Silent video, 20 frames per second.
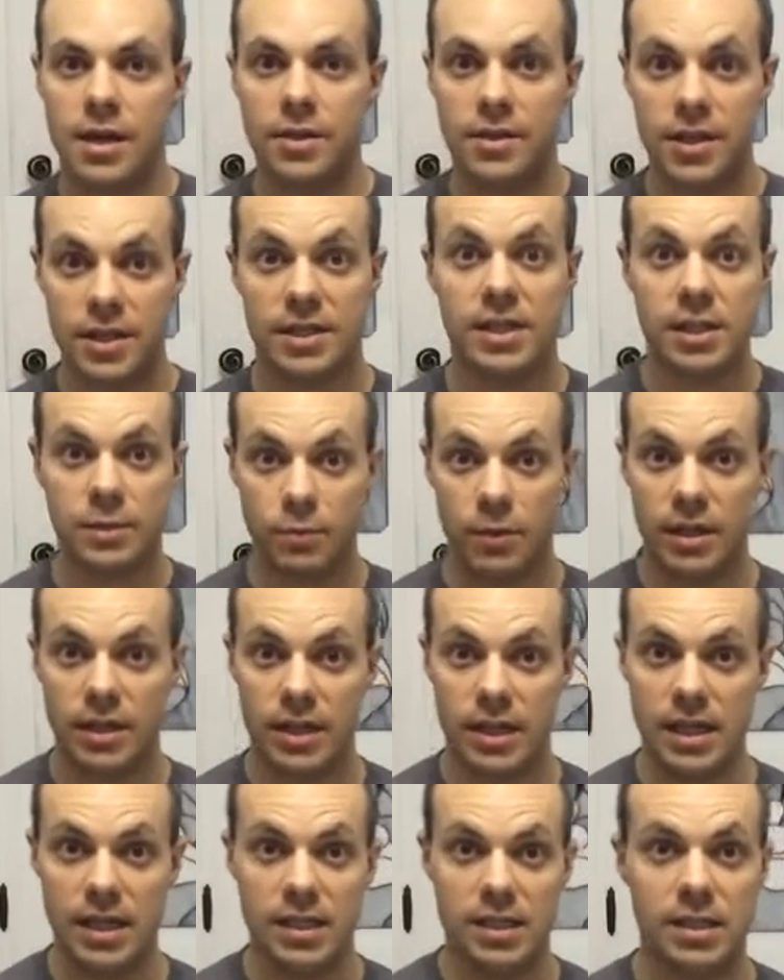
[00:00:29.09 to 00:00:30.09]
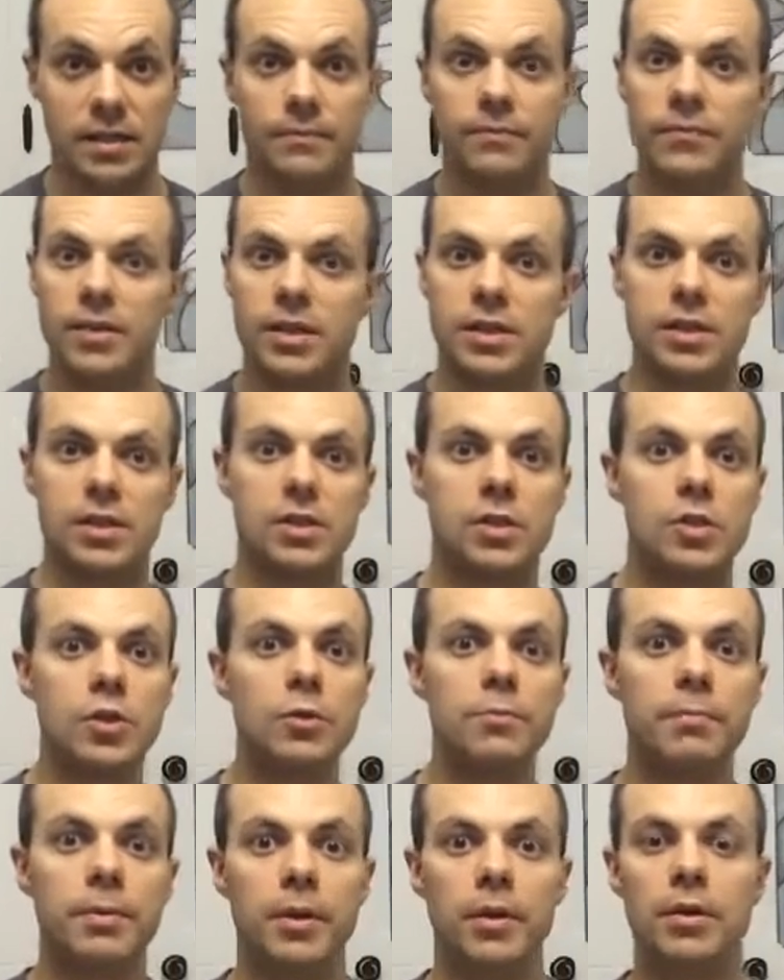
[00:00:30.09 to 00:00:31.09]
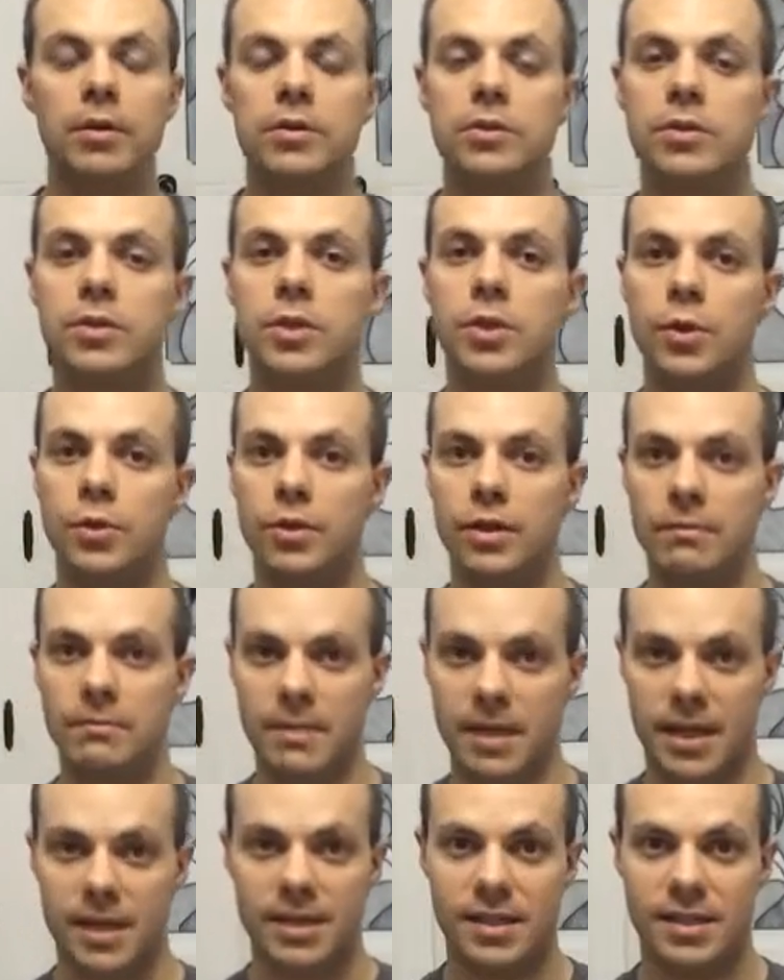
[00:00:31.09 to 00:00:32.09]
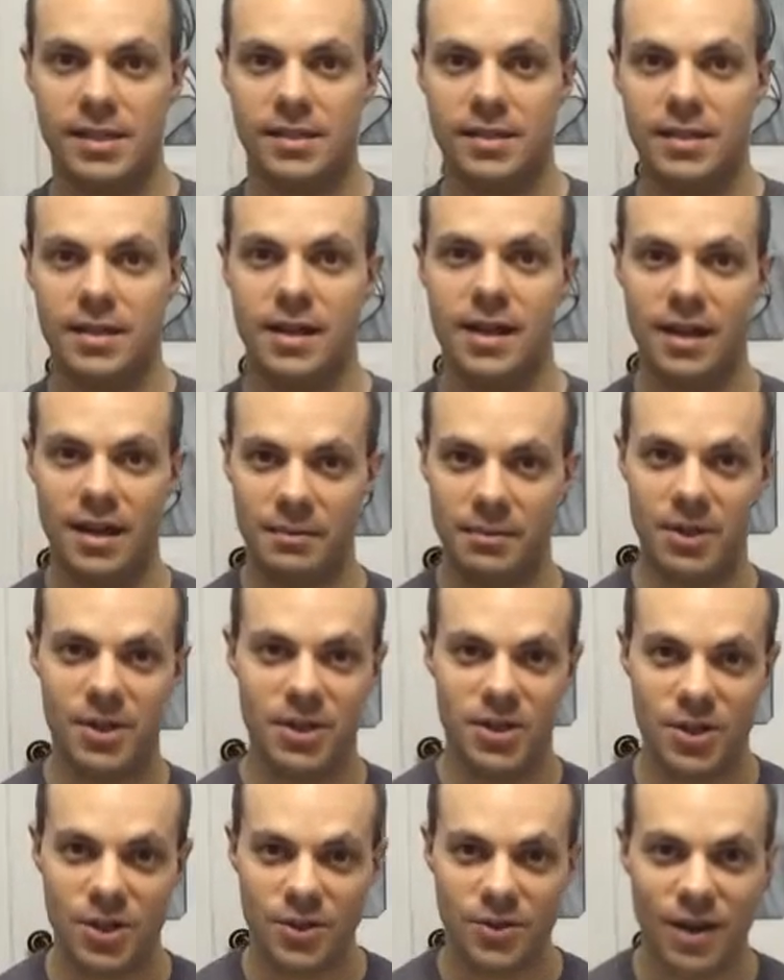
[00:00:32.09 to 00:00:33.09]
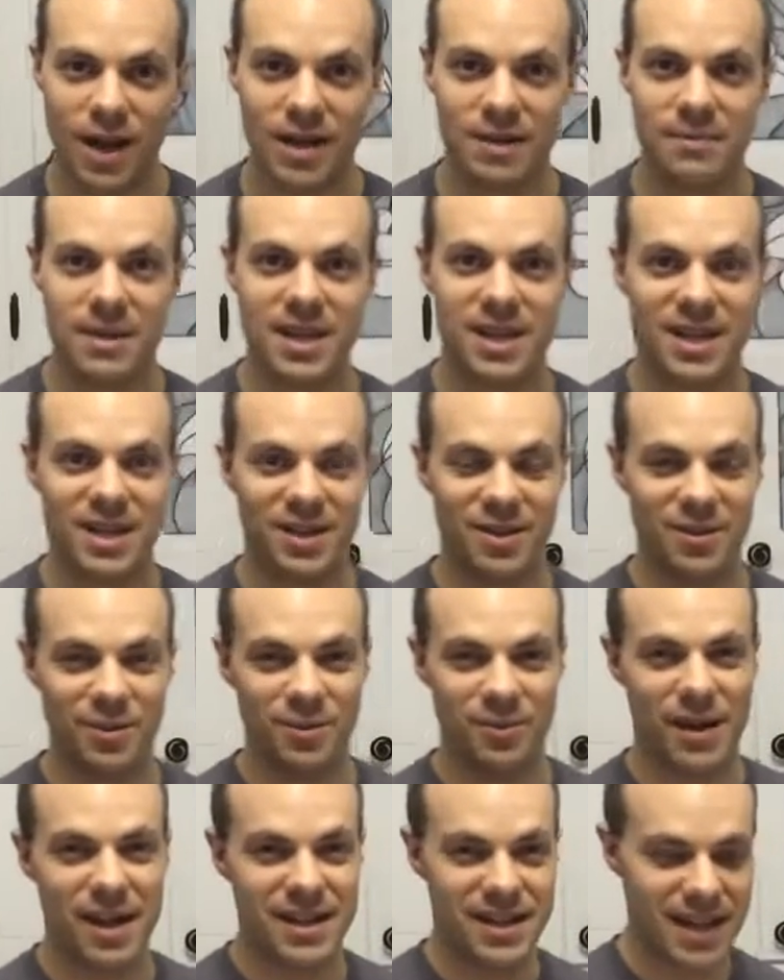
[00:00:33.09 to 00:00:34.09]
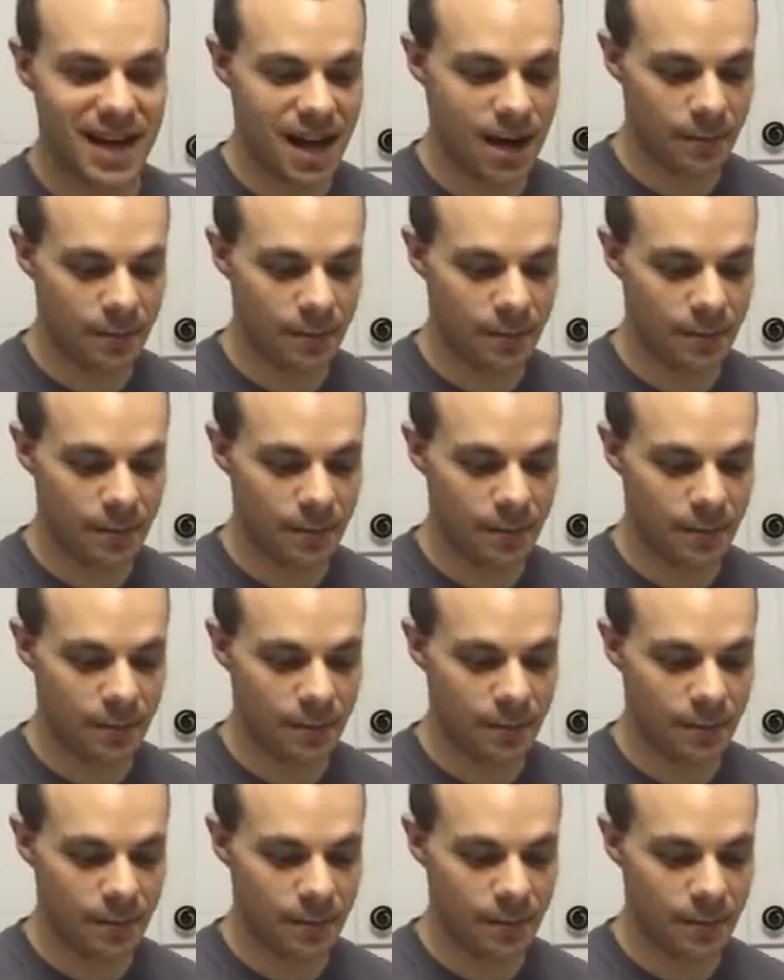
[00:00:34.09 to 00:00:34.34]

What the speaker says: This is what it is. It's a super tuna mix, and I'm going to show you how to make it right now.